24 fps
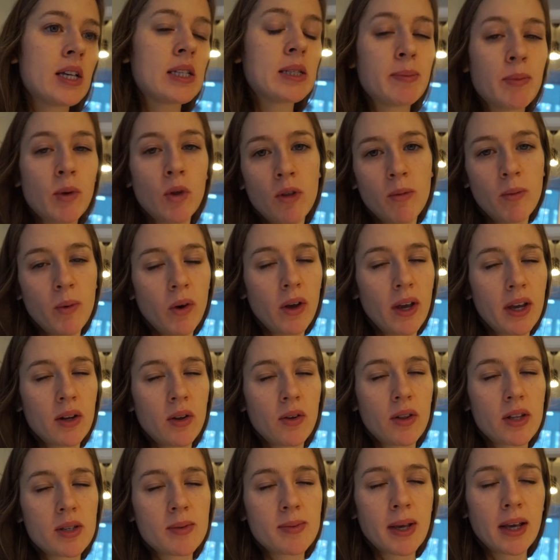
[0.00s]
smoothie bowl. I
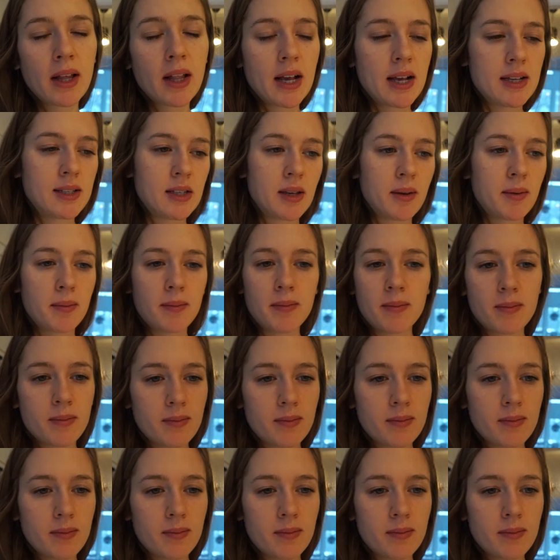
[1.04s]
know that's my classic